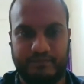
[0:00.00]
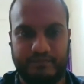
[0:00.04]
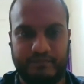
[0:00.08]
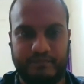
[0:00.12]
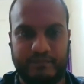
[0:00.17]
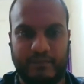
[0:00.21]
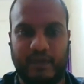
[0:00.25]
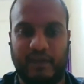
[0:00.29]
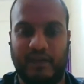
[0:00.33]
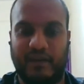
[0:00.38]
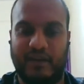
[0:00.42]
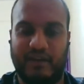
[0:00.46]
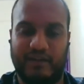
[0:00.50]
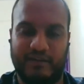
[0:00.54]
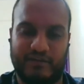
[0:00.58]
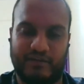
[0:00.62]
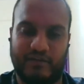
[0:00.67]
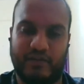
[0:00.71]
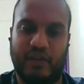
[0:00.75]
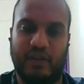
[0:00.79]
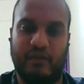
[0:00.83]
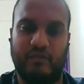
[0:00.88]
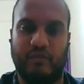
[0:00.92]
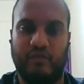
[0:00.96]
Uh, cool.
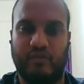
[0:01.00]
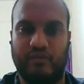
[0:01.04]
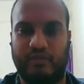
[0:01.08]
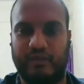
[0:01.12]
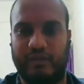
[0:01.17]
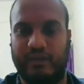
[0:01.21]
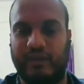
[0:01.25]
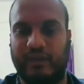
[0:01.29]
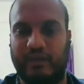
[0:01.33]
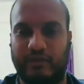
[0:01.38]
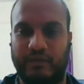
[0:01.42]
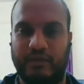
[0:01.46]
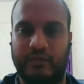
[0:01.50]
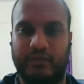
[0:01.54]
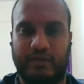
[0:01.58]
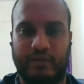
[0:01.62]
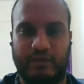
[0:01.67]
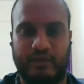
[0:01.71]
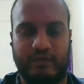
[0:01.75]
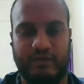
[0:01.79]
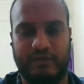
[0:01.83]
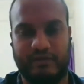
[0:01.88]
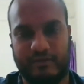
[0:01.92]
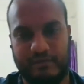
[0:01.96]
Sorry, Amun with Argo.
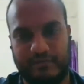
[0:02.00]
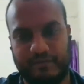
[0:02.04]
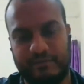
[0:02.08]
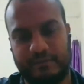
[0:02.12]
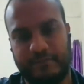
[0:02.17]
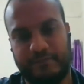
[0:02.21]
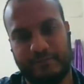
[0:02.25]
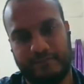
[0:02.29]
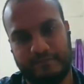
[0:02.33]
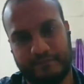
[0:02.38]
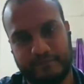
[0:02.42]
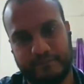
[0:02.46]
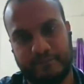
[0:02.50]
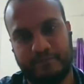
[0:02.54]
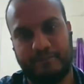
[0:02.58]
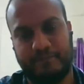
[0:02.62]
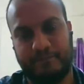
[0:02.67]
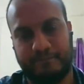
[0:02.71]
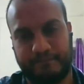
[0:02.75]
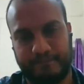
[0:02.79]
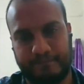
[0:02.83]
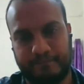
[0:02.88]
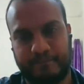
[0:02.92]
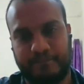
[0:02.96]
Uh, Amun,
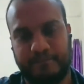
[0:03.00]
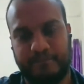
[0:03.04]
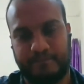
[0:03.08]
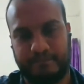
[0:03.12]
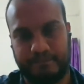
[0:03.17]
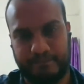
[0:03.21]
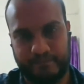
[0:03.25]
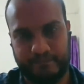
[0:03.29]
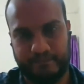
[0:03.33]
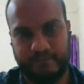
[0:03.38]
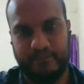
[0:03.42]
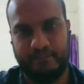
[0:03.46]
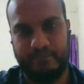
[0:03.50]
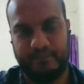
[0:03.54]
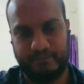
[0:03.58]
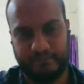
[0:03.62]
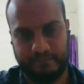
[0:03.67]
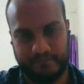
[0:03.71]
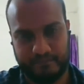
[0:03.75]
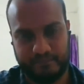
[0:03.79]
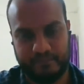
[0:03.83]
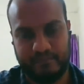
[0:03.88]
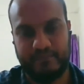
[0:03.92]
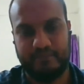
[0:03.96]
uh, exactly.
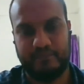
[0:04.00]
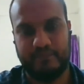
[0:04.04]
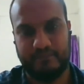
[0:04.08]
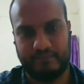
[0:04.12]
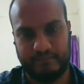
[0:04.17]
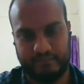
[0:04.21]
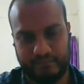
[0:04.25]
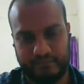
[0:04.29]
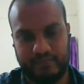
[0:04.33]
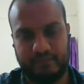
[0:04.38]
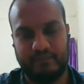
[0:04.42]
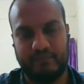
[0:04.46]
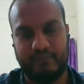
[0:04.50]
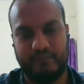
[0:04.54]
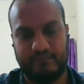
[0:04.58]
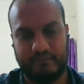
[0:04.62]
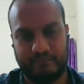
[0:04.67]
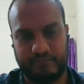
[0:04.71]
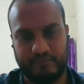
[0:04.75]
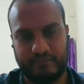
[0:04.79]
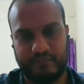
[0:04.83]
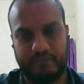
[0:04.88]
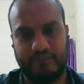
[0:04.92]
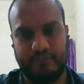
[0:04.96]
Um,
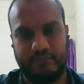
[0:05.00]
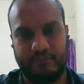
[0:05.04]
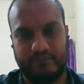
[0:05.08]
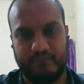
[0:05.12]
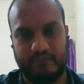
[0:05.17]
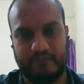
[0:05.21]
cool.